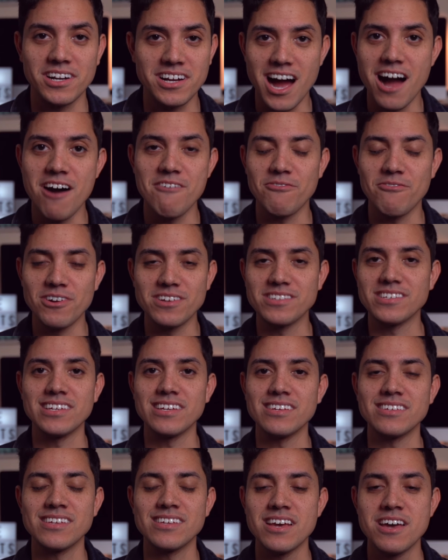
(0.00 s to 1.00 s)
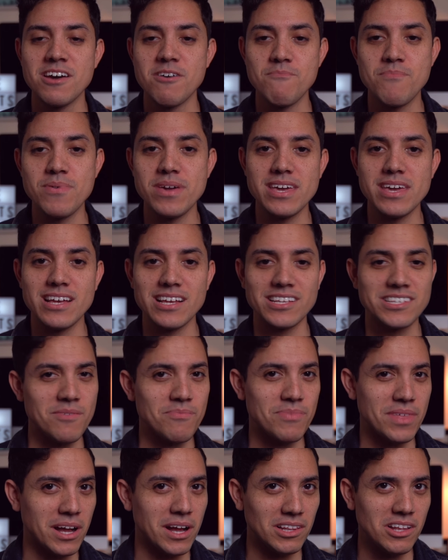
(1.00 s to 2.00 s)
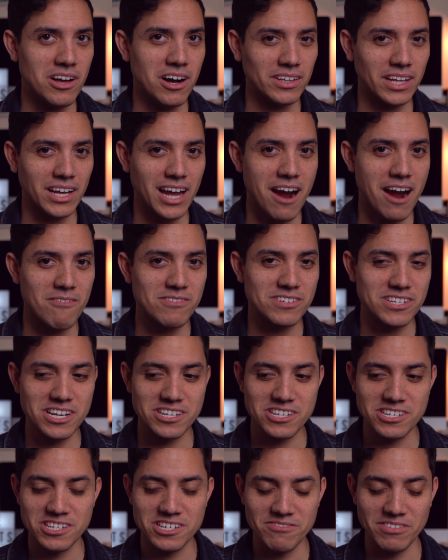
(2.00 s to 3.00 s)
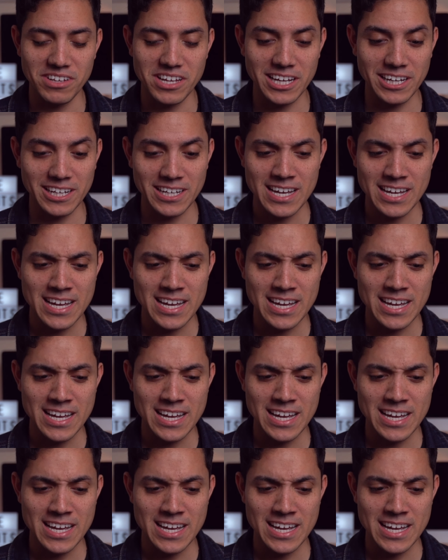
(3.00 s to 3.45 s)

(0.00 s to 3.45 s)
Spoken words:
conferences being something along the conversations of like,